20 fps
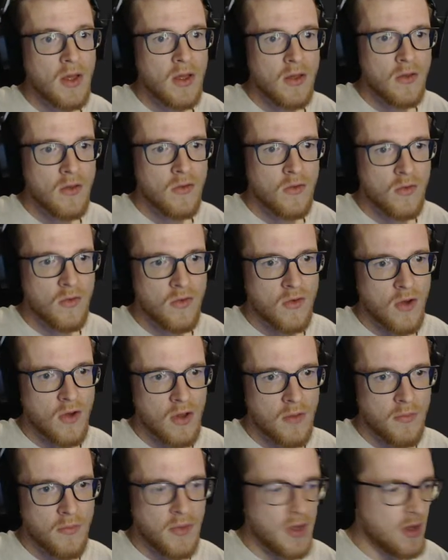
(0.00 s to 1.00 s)
So it's gonna
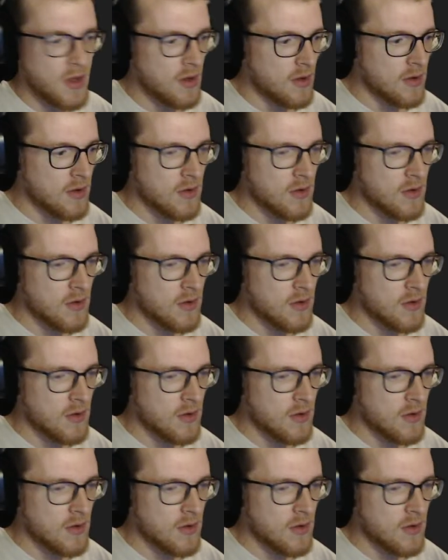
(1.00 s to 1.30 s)
be